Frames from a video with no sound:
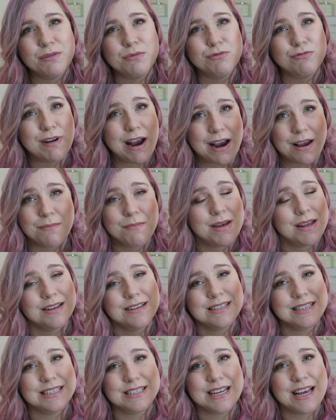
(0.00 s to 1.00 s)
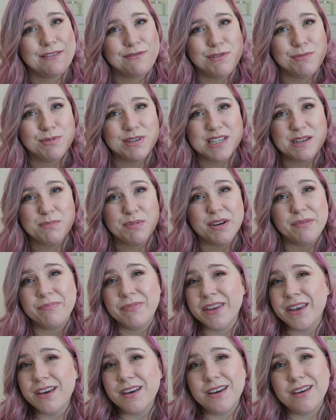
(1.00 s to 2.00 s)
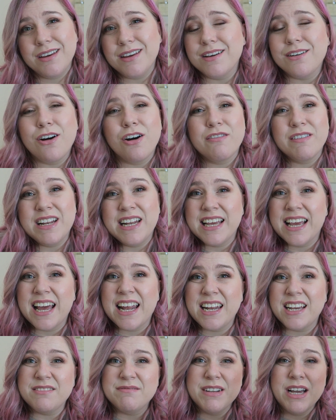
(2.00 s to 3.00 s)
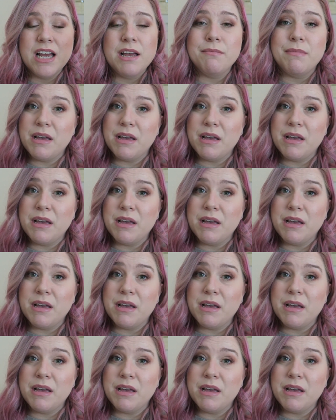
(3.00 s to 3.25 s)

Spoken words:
I would recommend it to everybody, but you can't really get it.